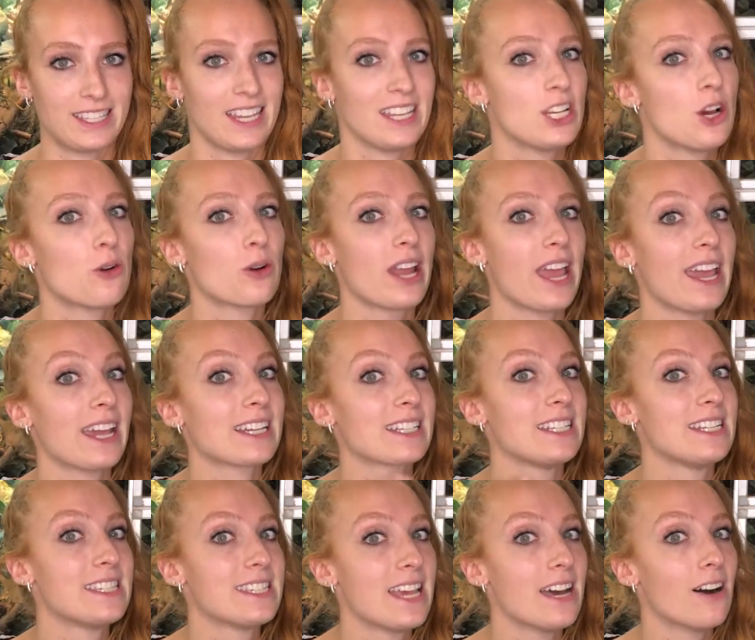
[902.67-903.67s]
they don't
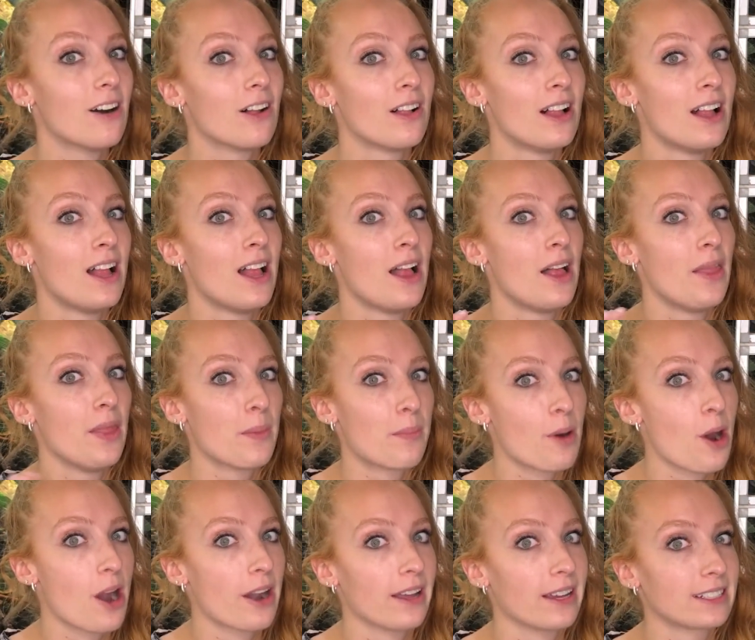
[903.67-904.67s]
actually sell the
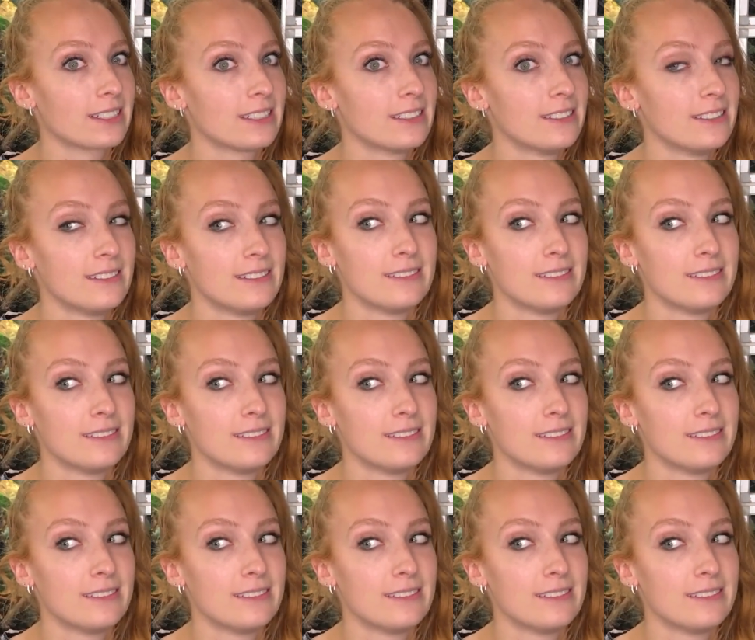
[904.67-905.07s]
product.